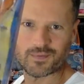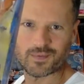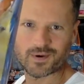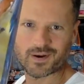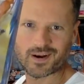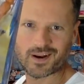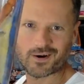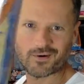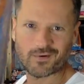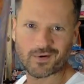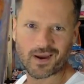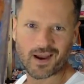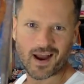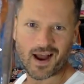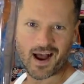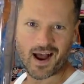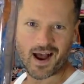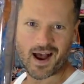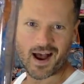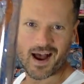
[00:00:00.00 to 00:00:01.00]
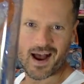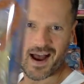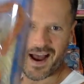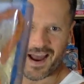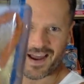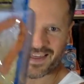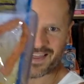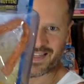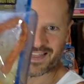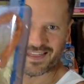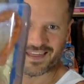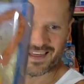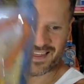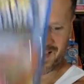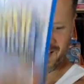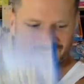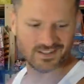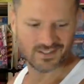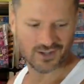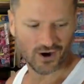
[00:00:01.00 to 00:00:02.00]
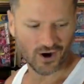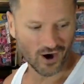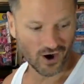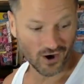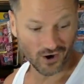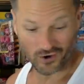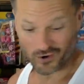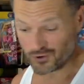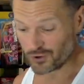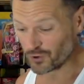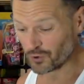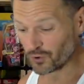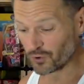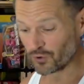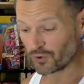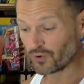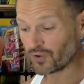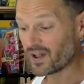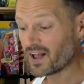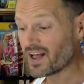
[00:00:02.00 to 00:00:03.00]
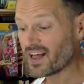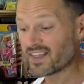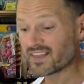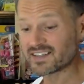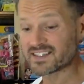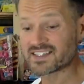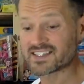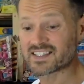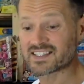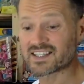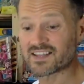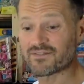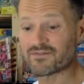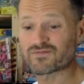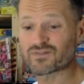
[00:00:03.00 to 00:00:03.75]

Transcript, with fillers: But anyway, I think these are cool. This is the